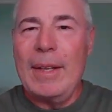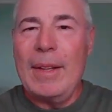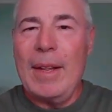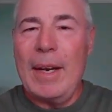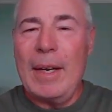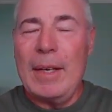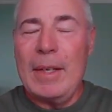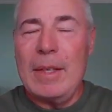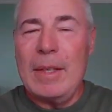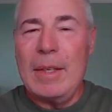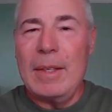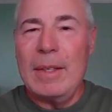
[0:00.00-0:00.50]

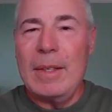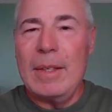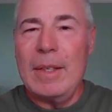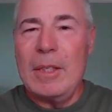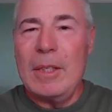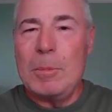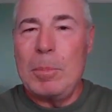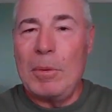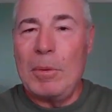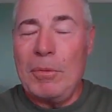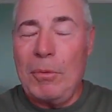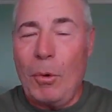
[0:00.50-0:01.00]
that
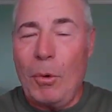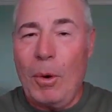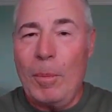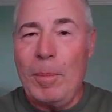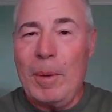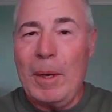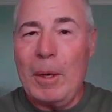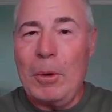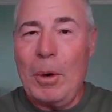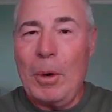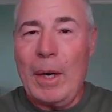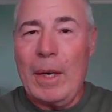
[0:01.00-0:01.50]
is
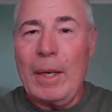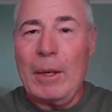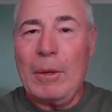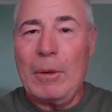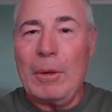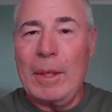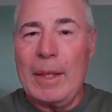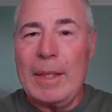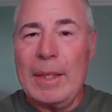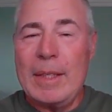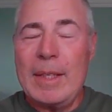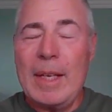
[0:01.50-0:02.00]
performing cranial
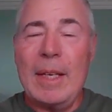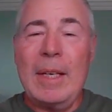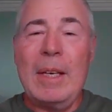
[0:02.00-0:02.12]
release.